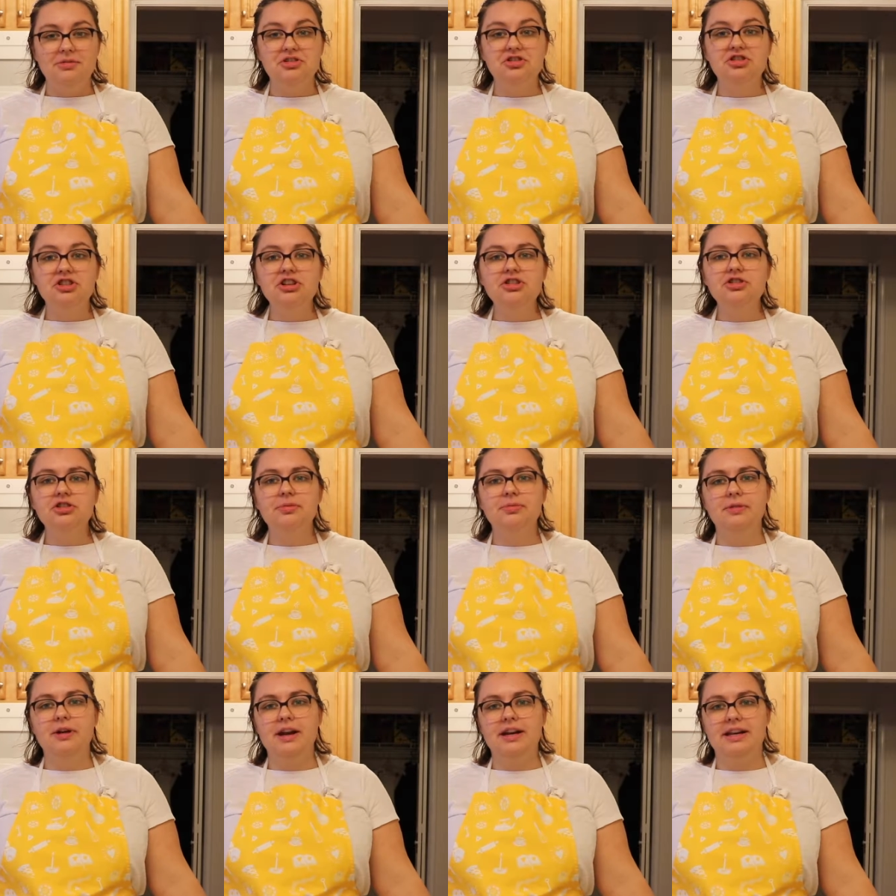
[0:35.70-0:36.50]

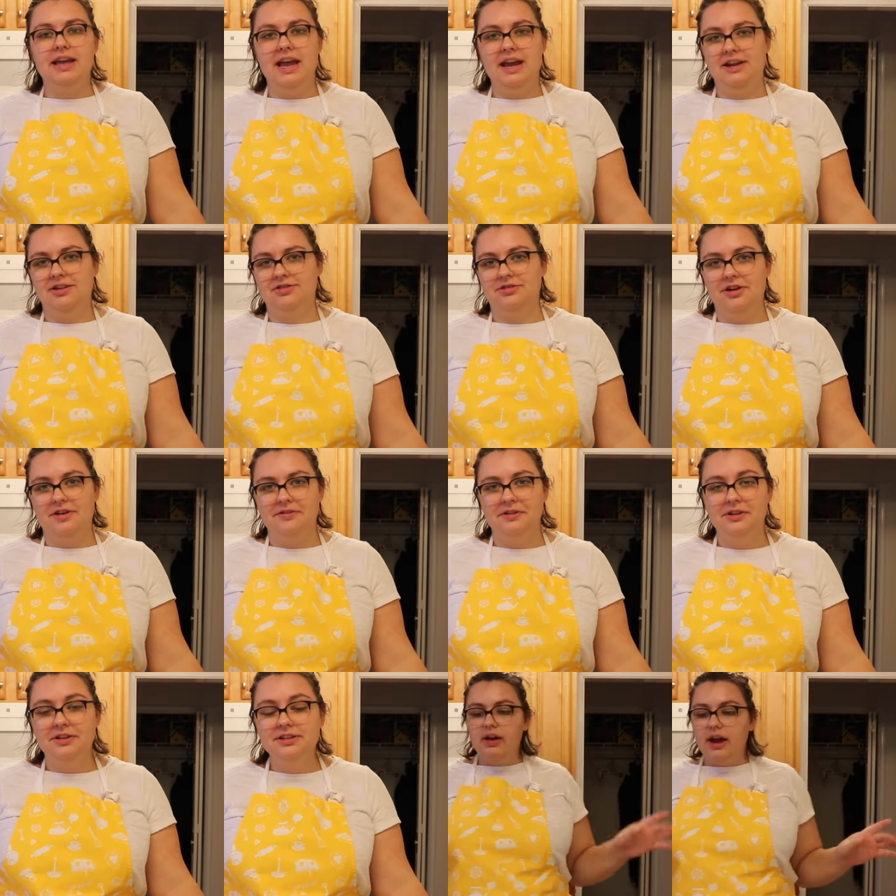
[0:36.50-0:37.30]
gingerbread cake
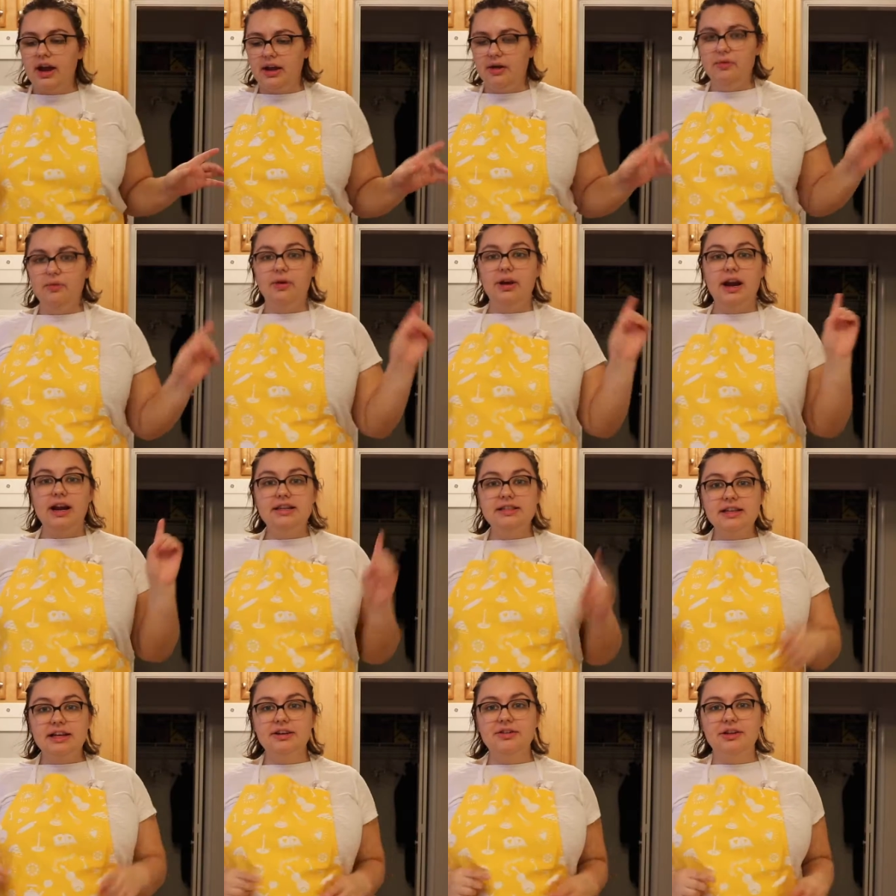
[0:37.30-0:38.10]
truffles. All right, what I
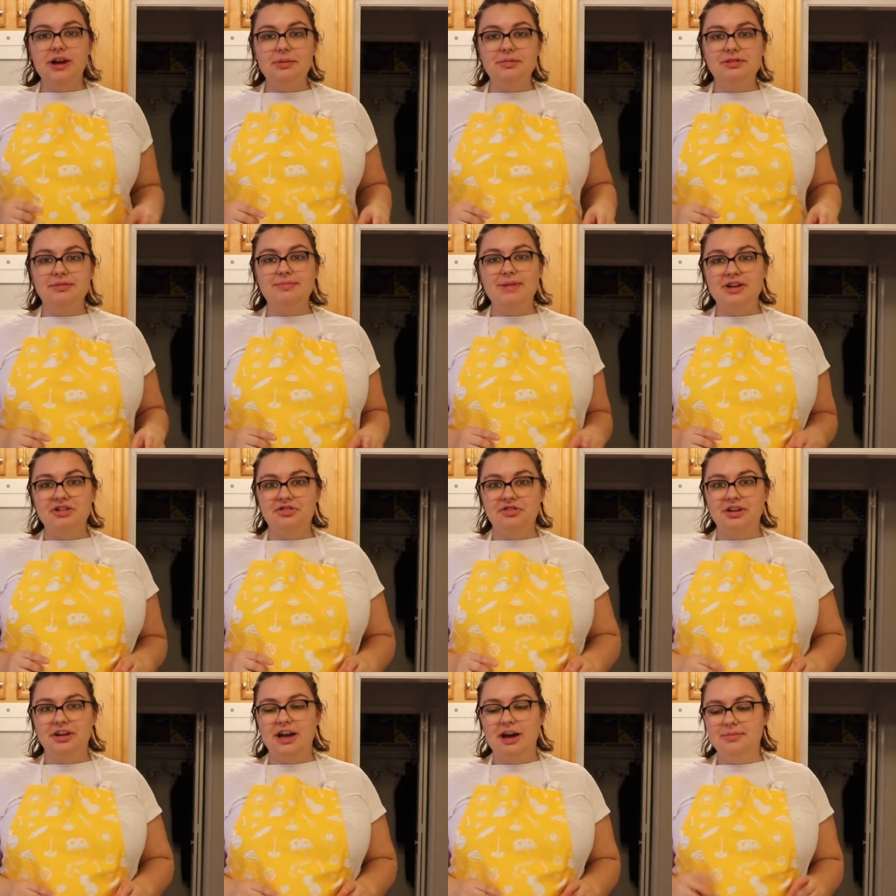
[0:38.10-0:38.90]
didn't grab was
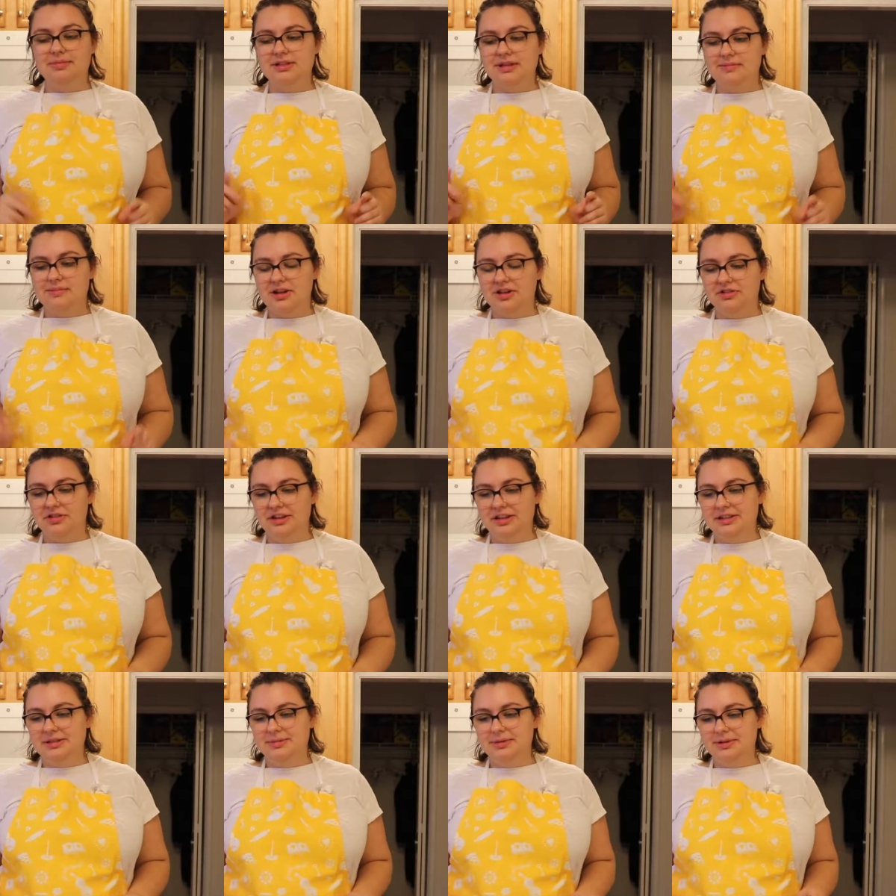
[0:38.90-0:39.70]
measuring cups and
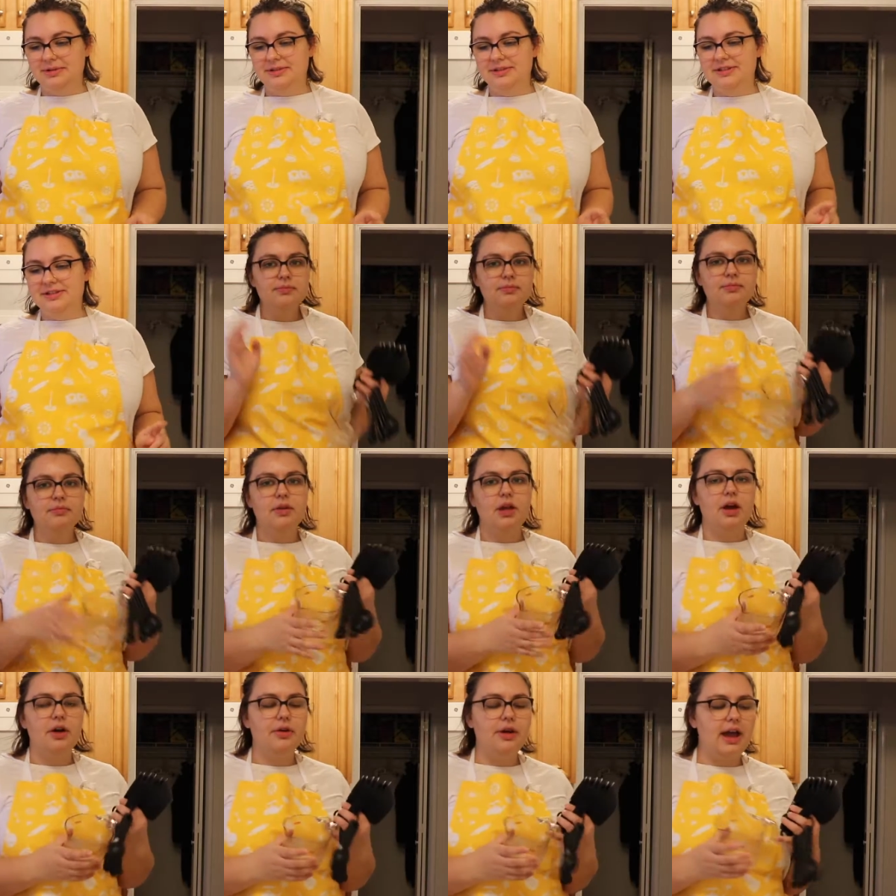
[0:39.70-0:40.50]
measuring spoons.
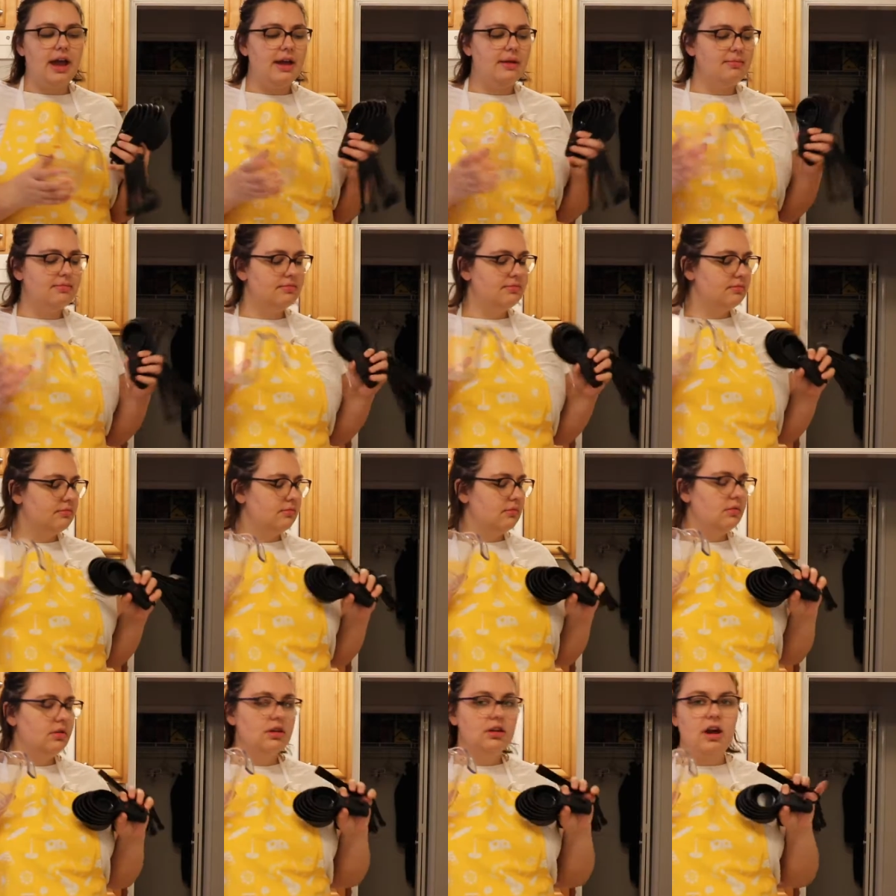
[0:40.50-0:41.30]
Okay,
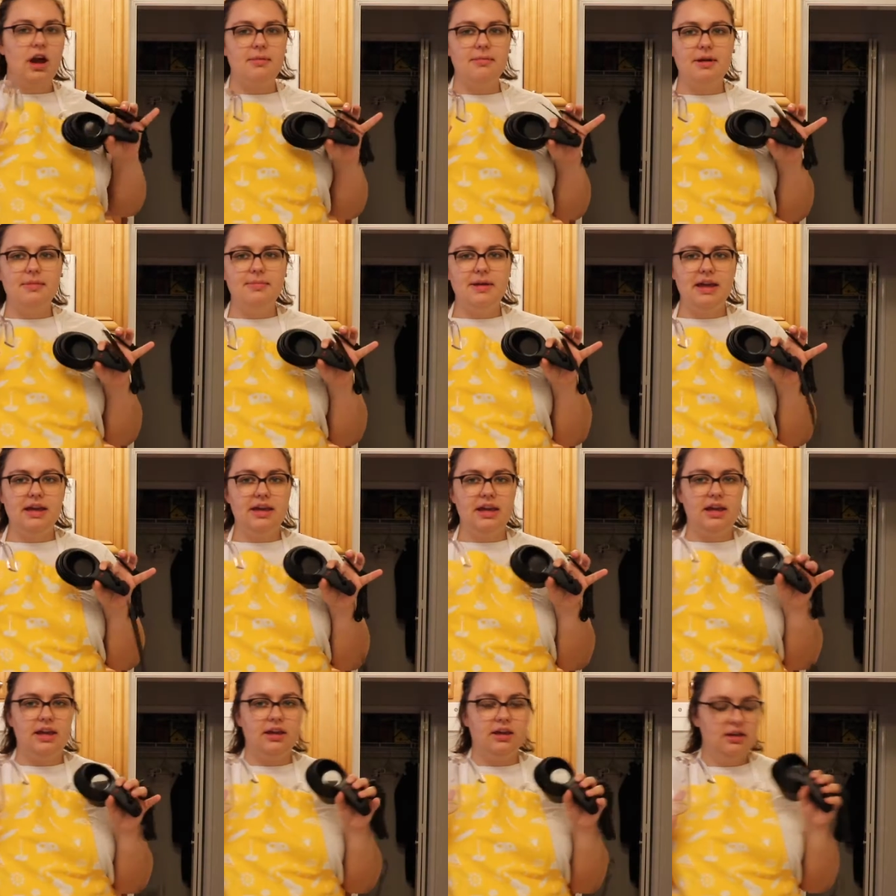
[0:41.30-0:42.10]
got my
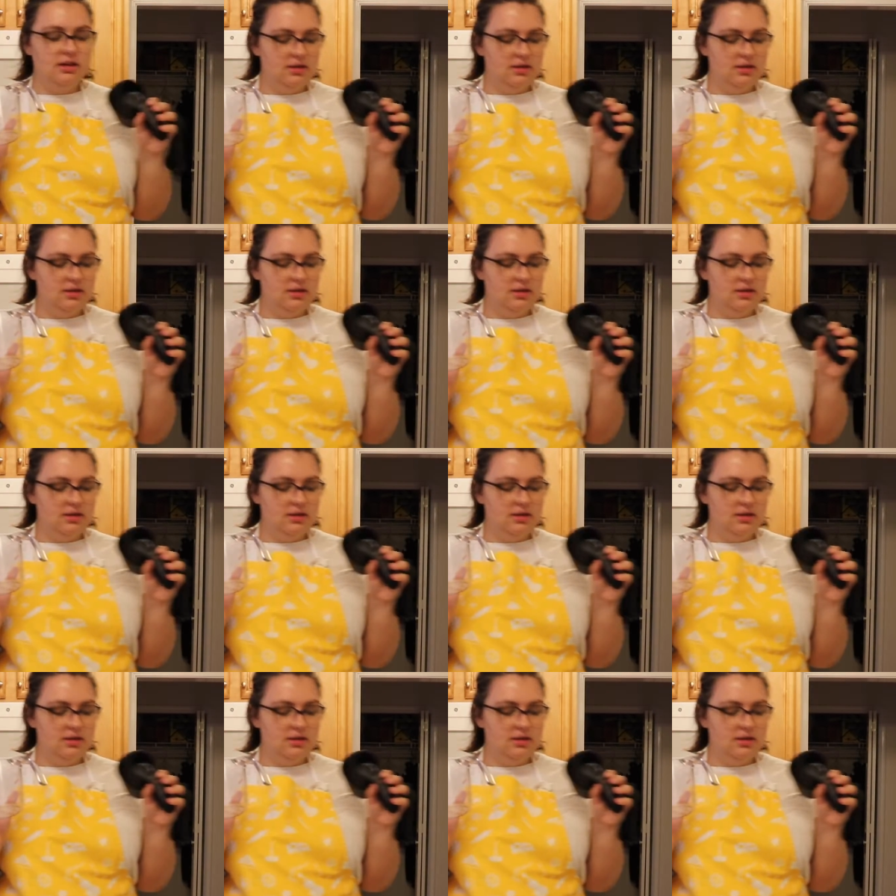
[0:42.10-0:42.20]
baking